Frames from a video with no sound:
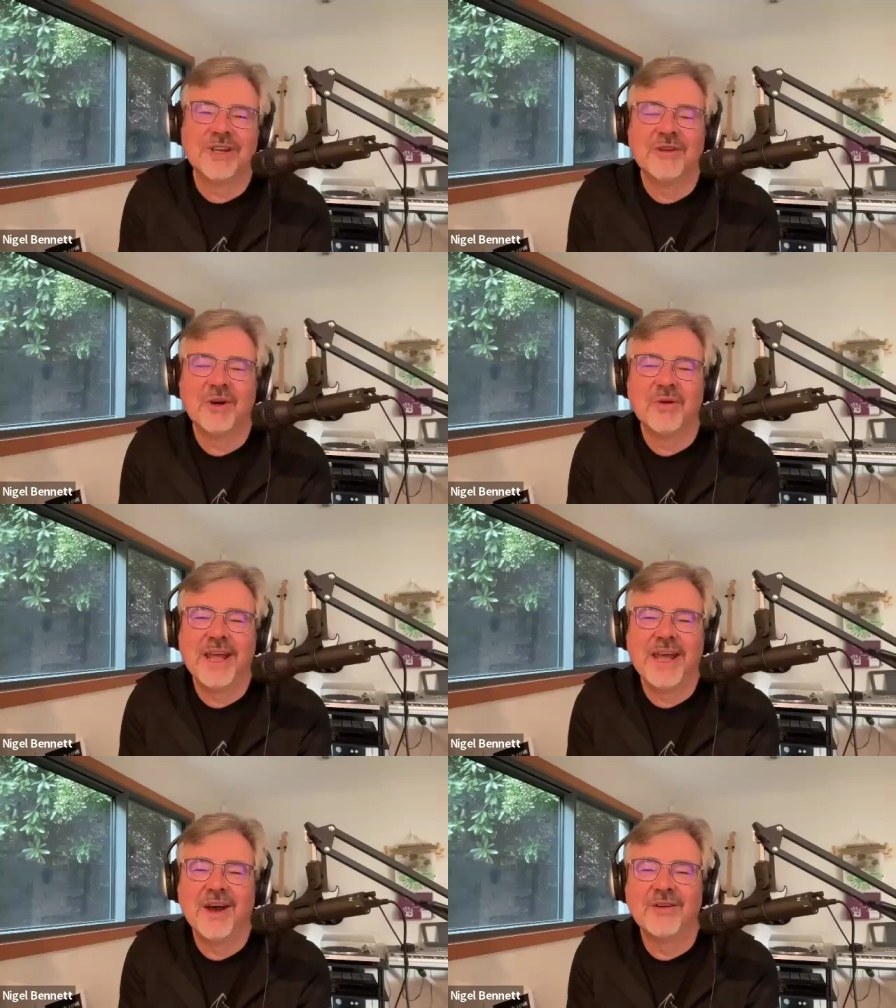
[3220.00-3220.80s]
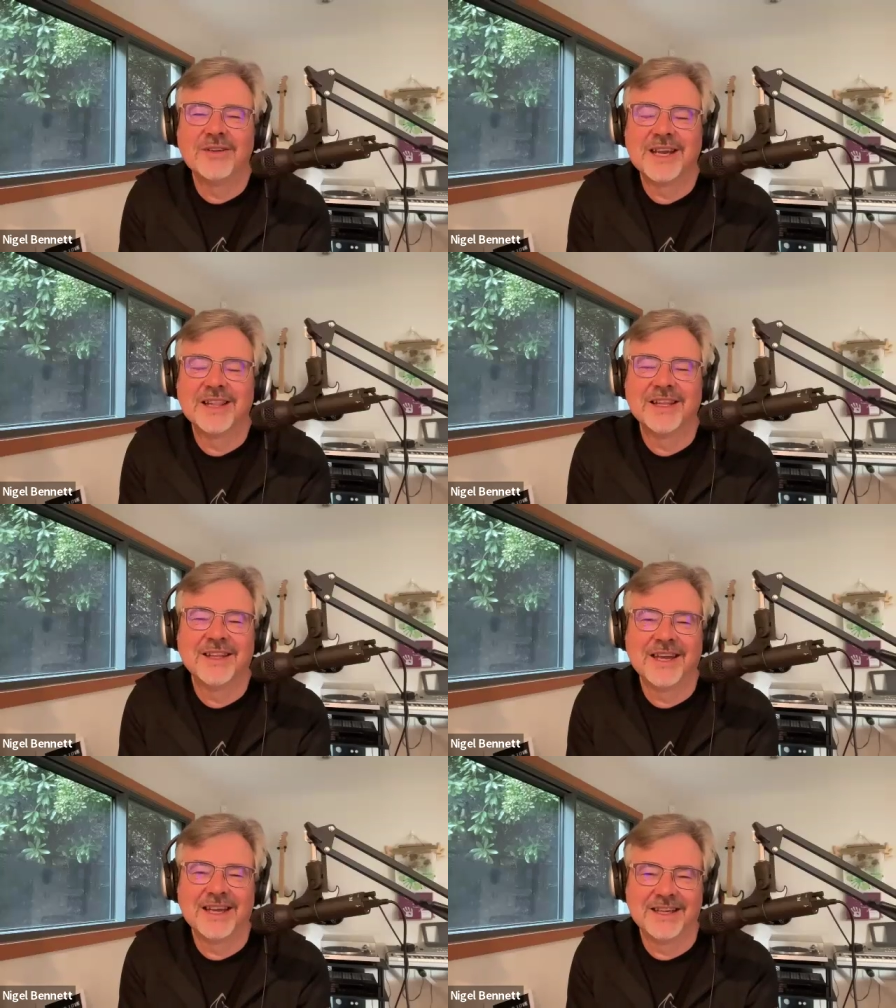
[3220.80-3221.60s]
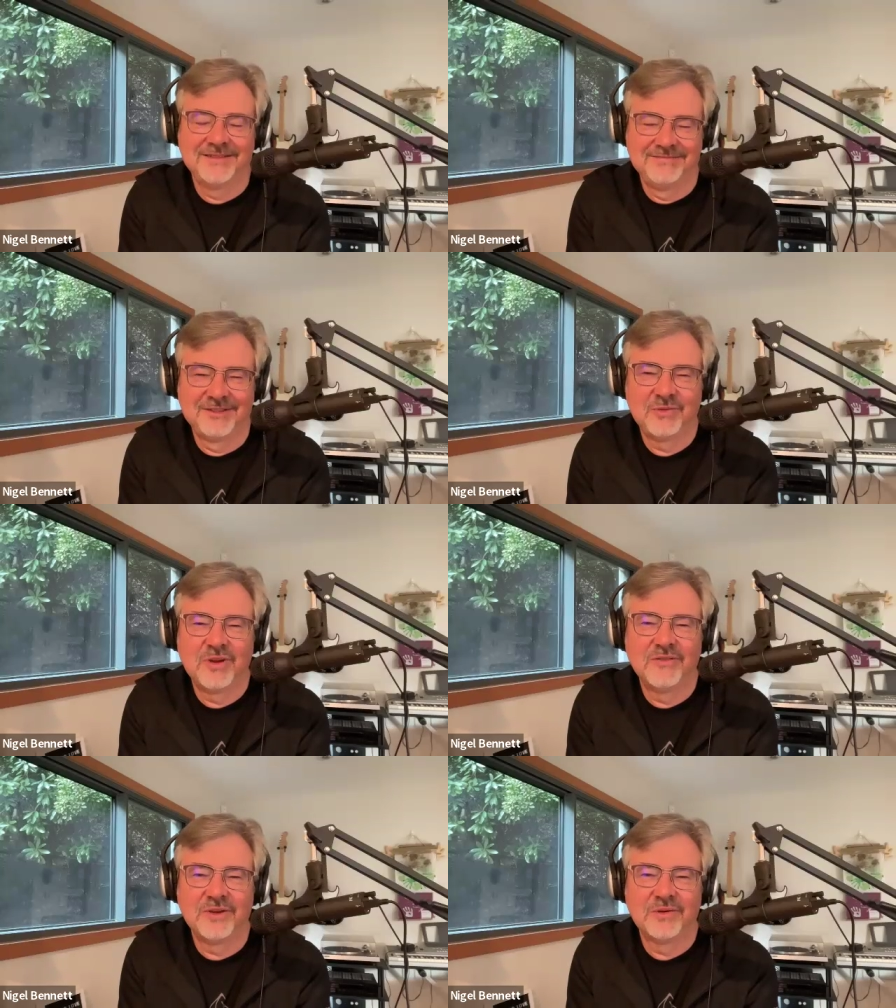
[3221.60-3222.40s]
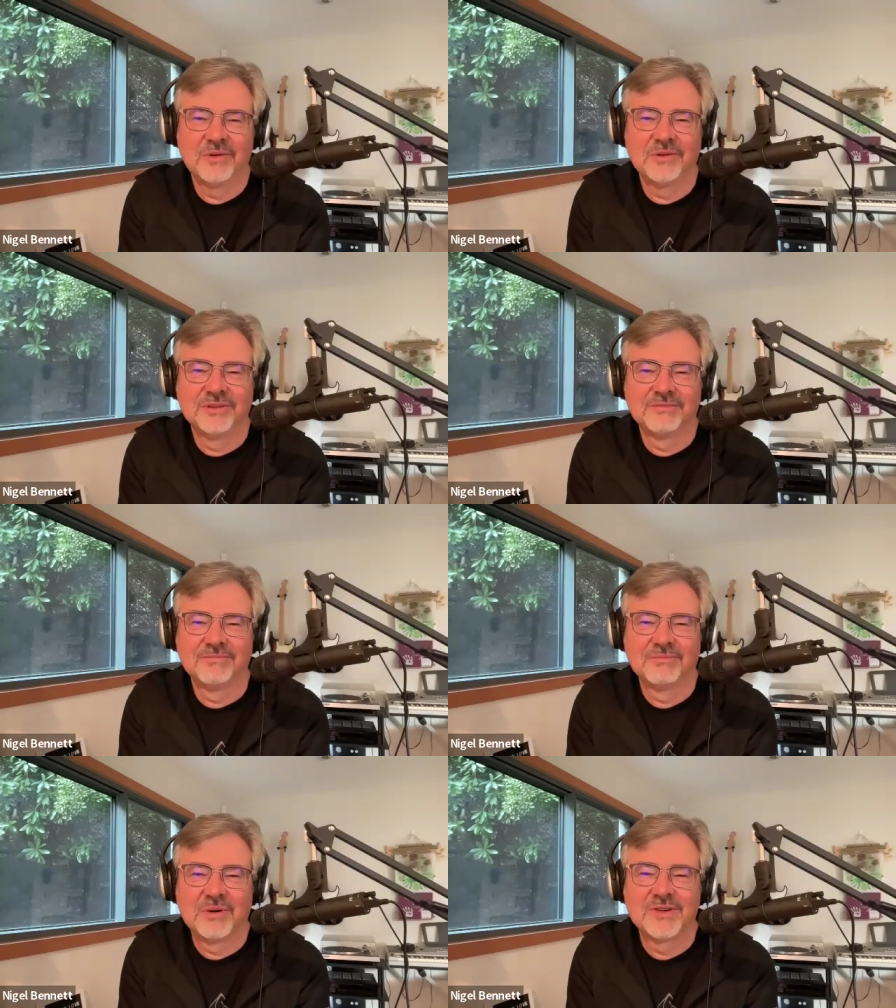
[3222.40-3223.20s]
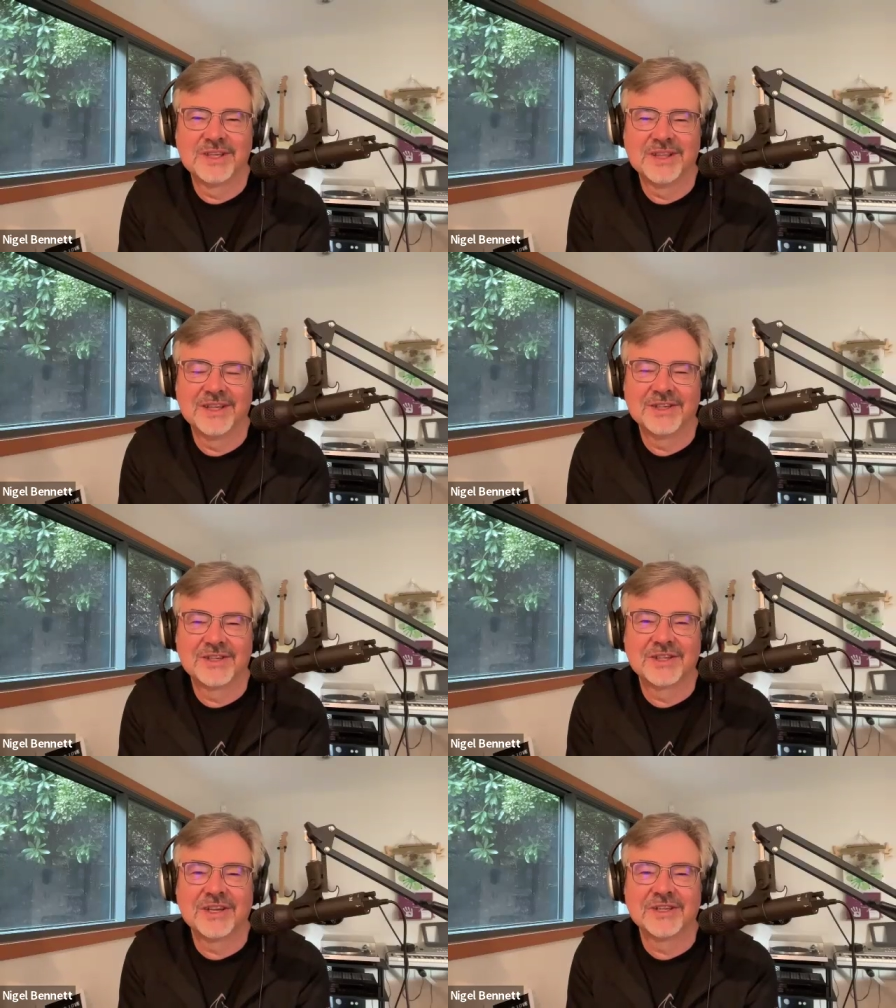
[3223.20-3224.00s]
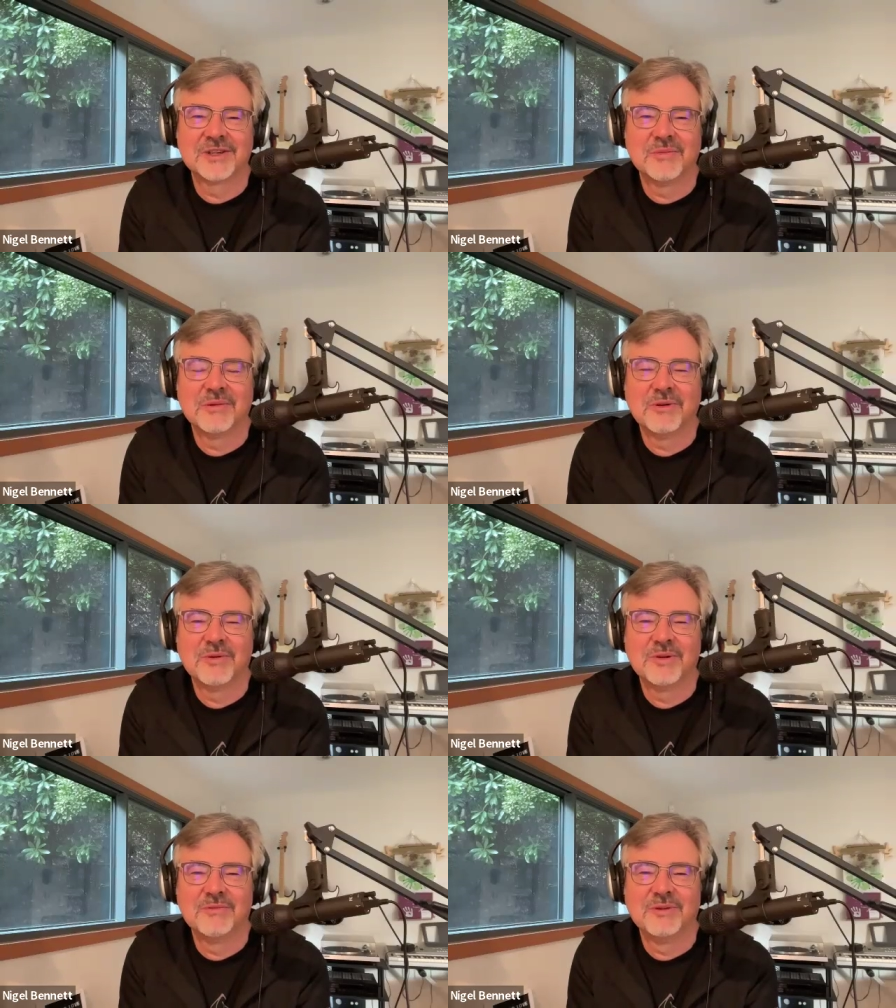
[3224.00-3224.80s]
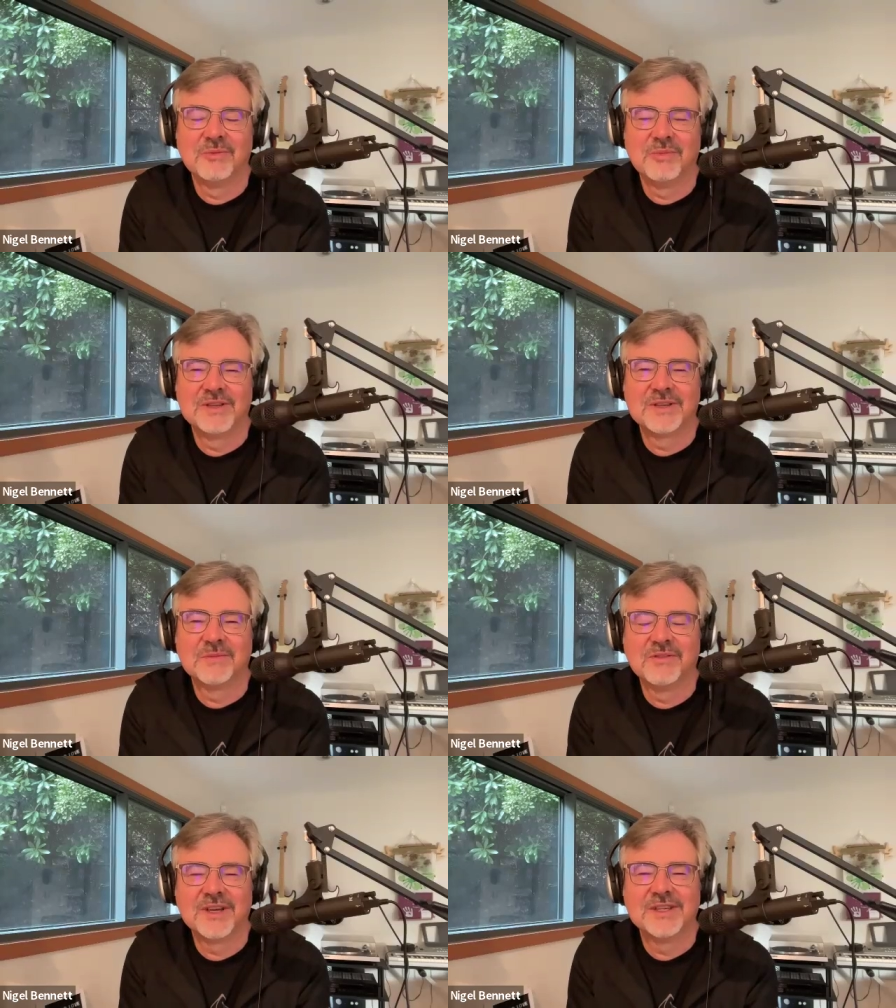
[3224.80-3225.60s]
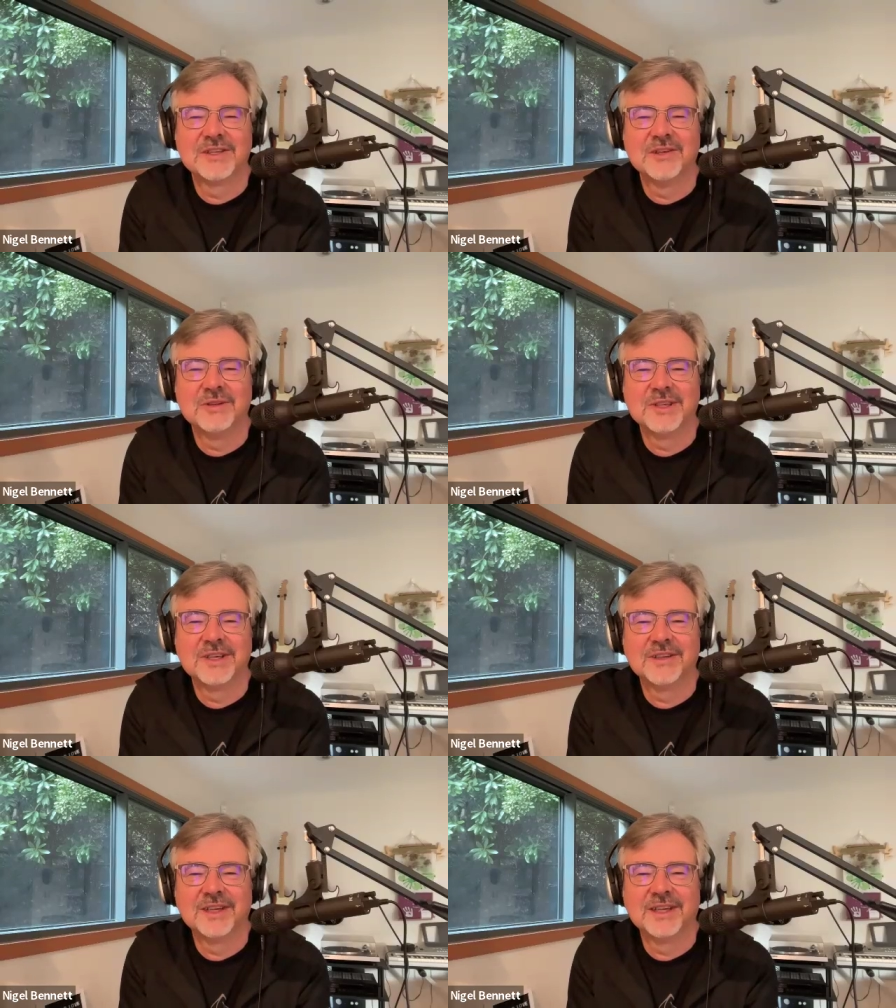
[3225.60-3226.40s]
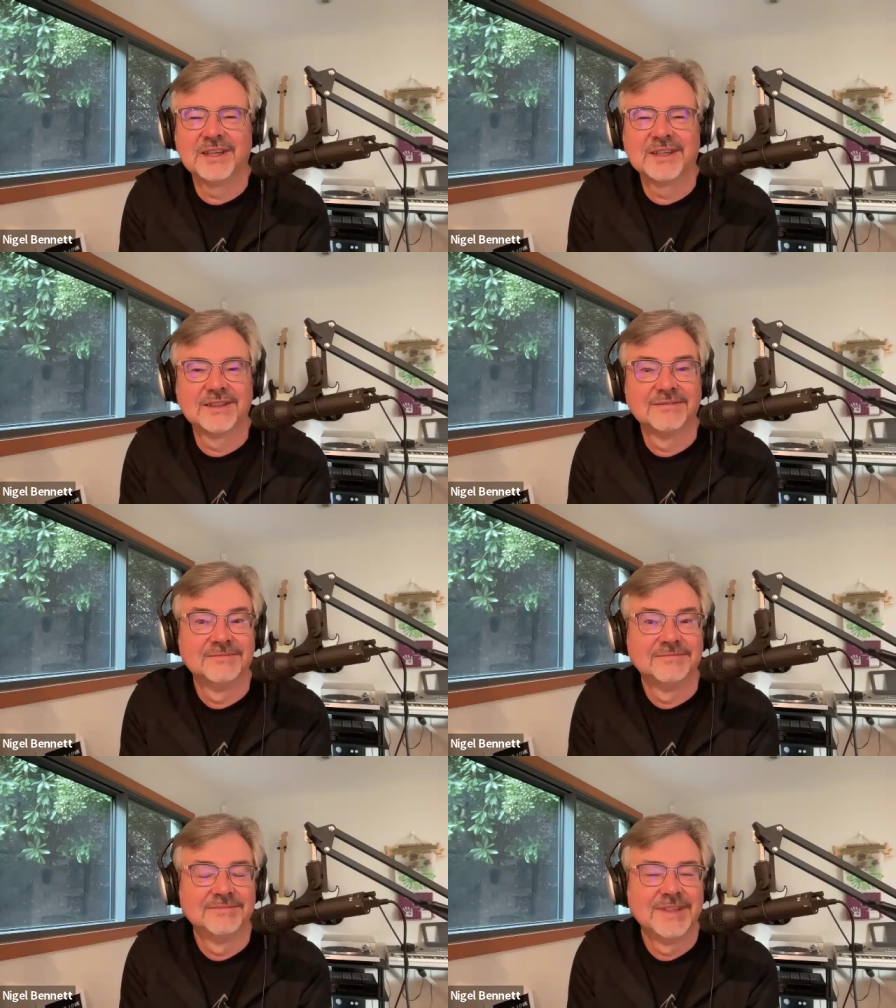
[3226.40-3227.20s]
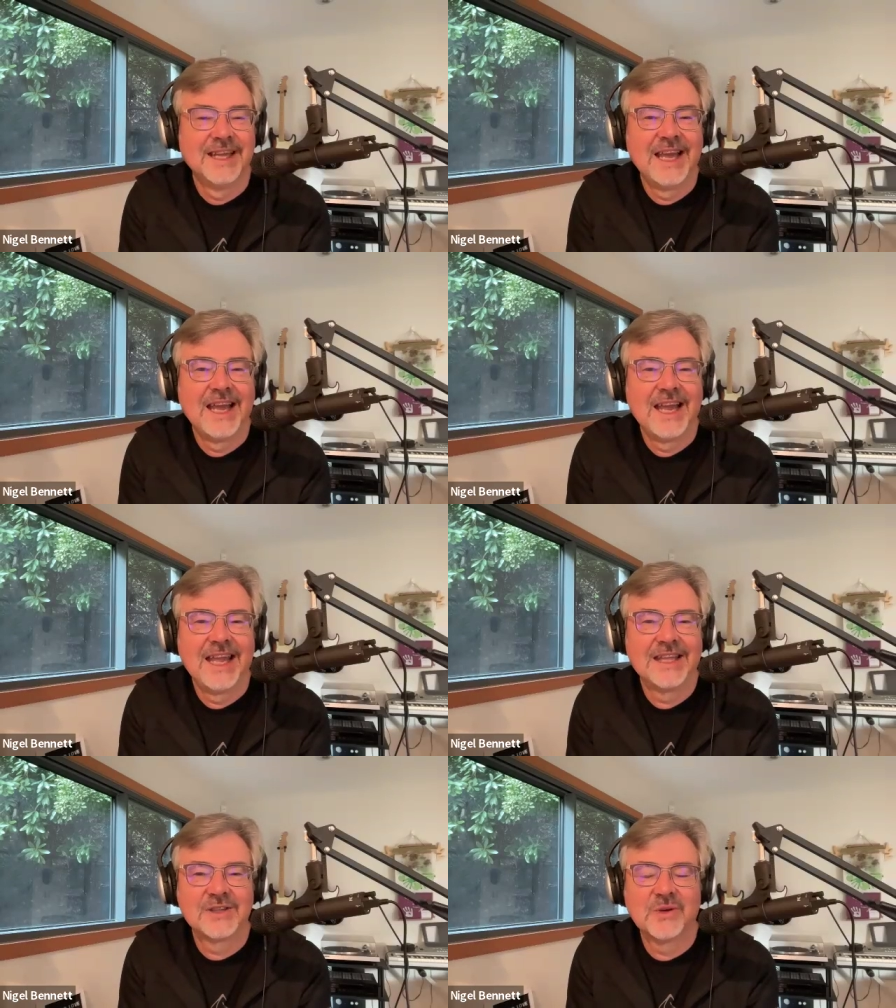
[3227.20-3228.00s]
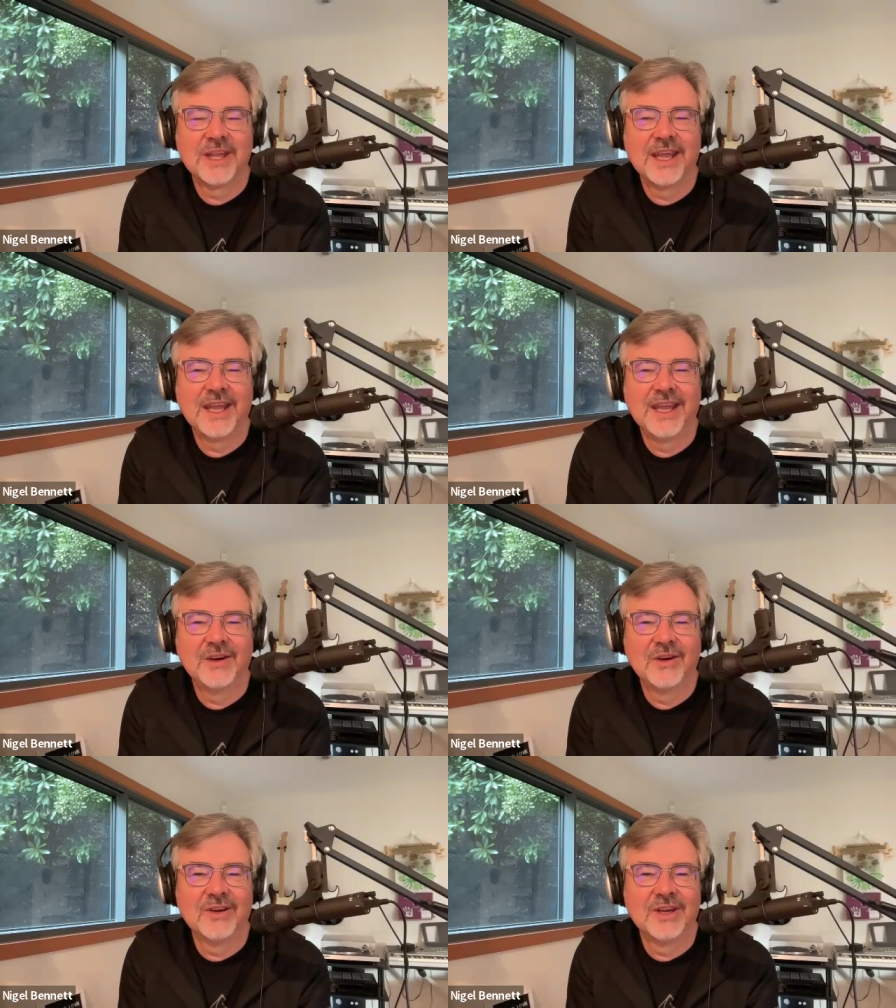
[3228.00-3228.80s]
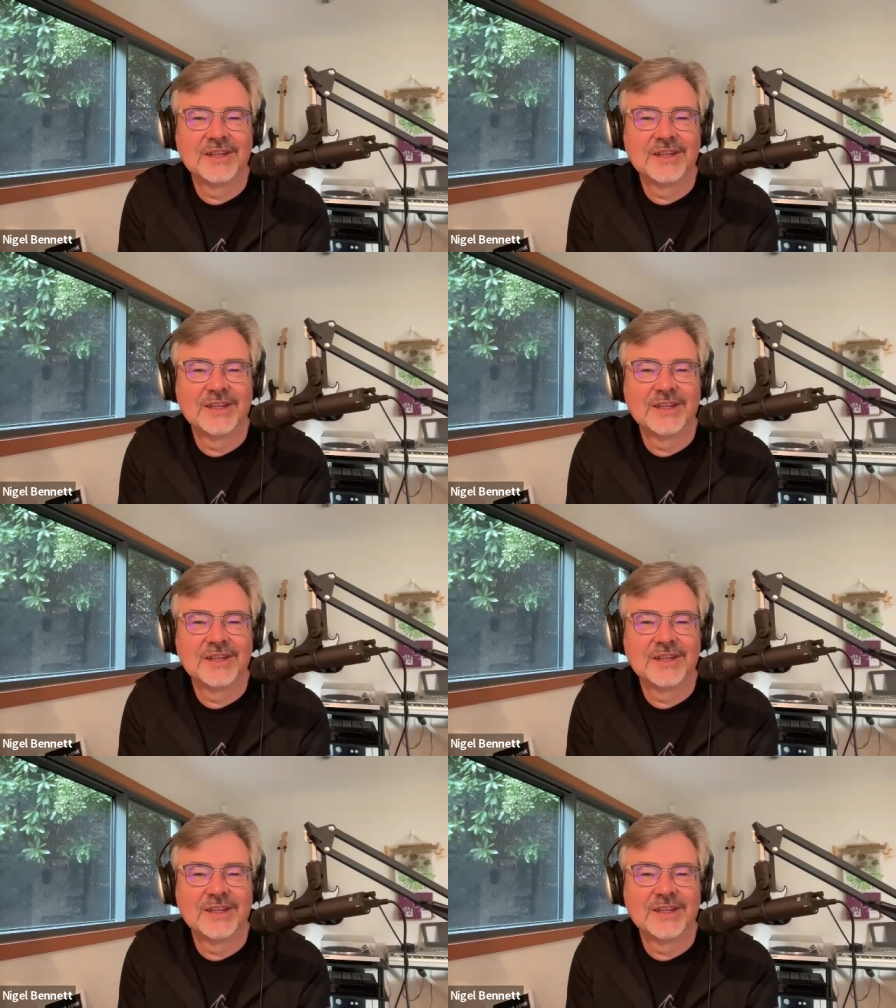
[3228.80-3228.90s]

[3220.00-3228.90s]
you know now, telling that 12-year-old person that just lost her mom, what would be some advice that you would tell her? Like, it's okay, or